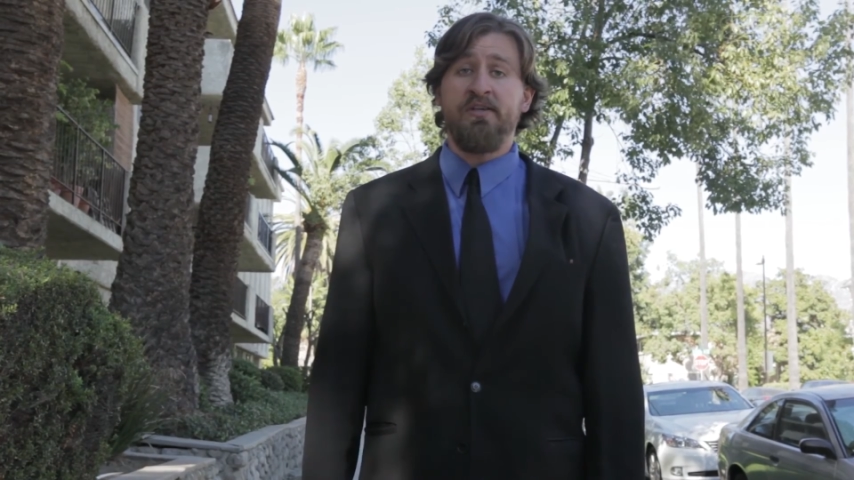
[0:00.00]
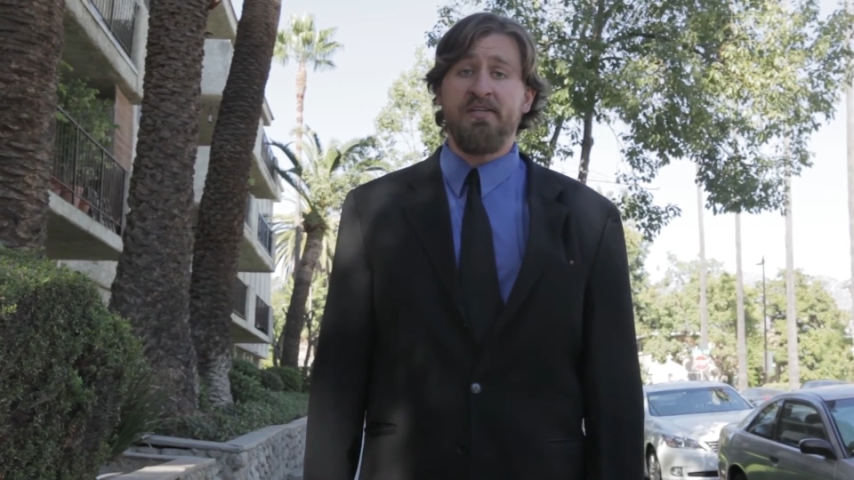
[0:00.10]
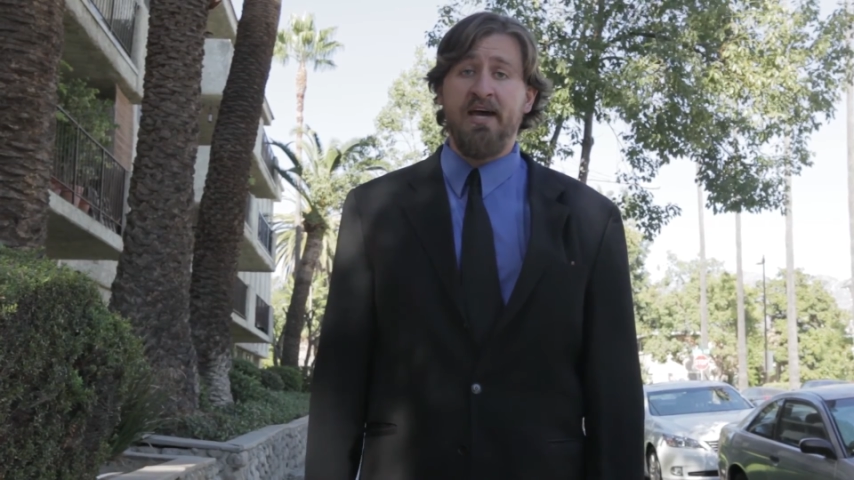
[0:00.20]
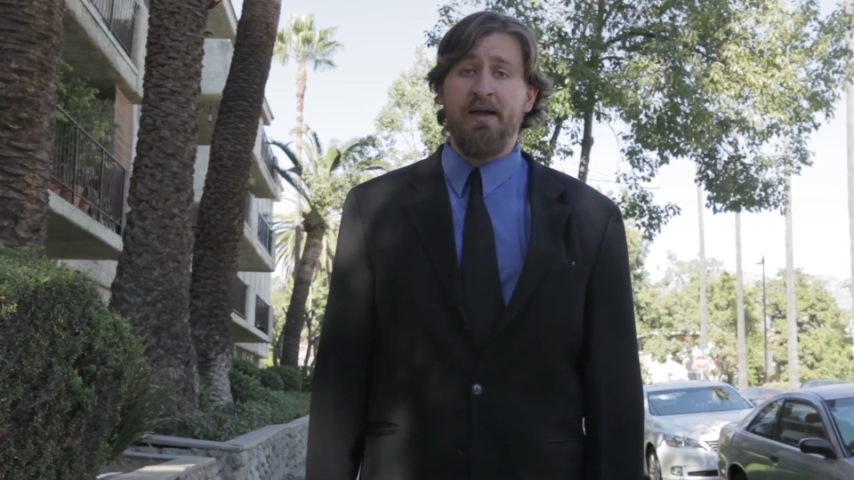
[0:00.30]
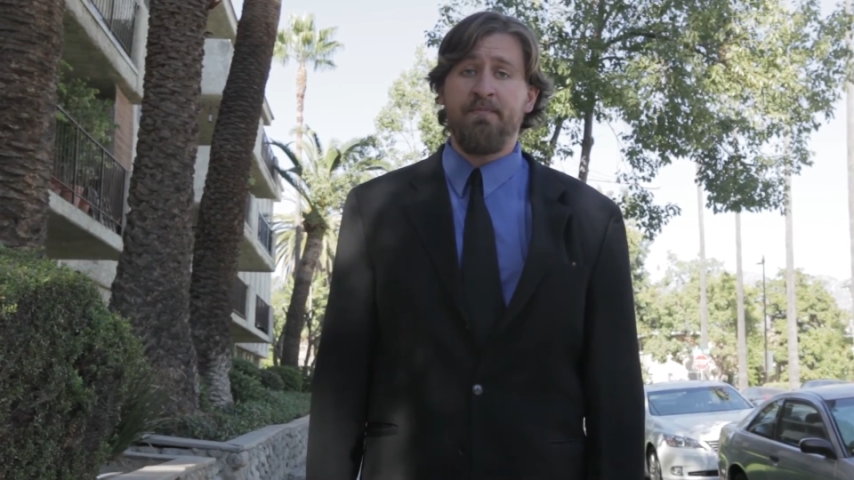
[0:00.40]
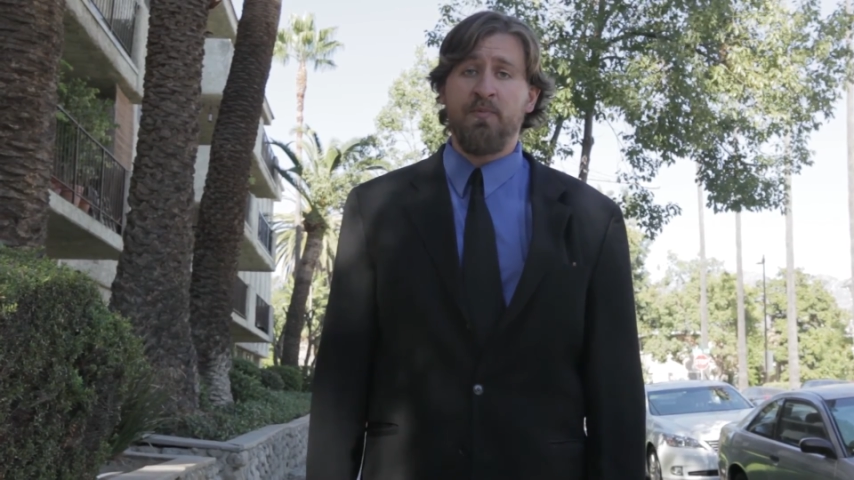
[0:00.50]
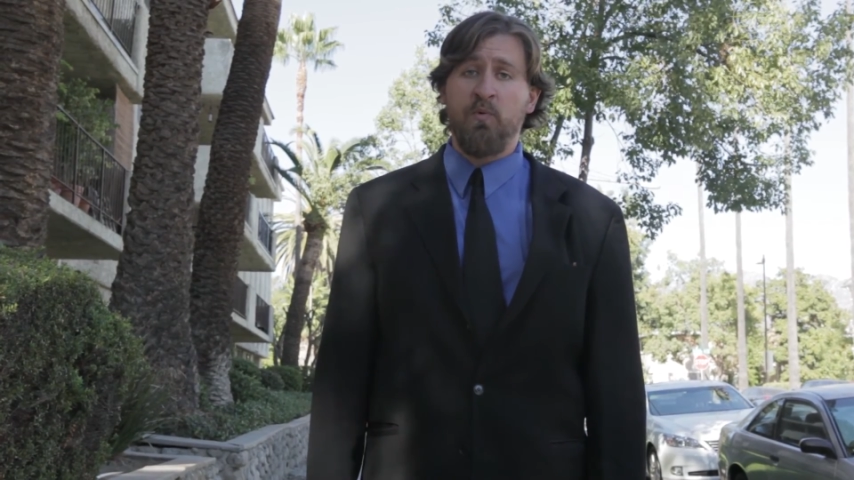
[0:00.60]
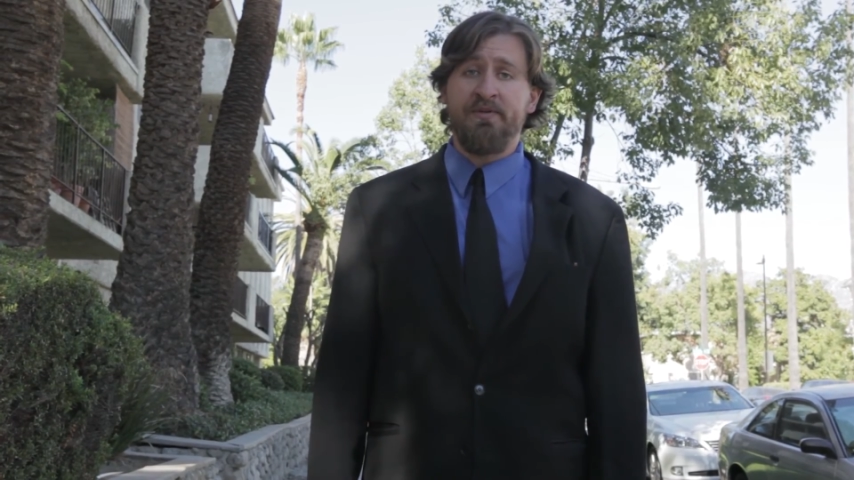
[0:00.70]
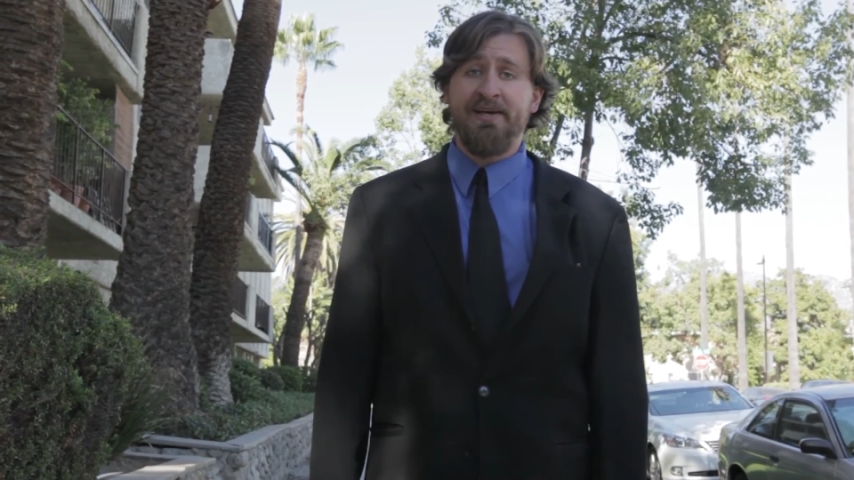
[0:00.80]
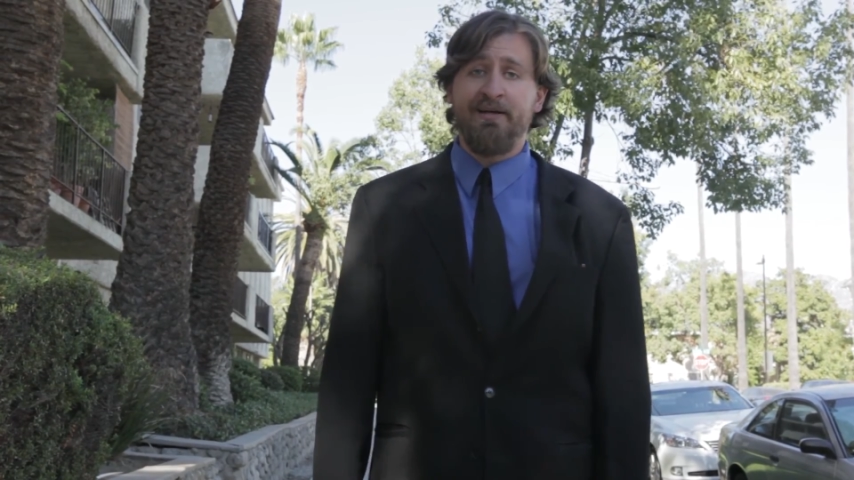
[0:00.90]
time will
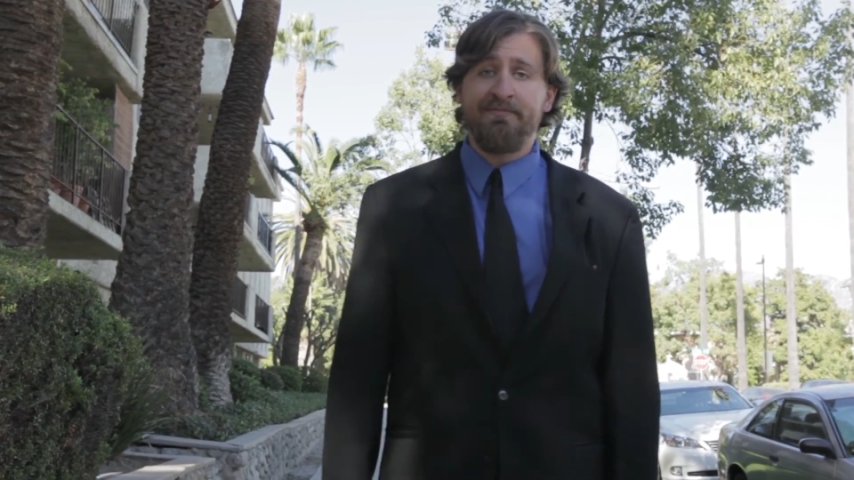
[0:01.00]
tell.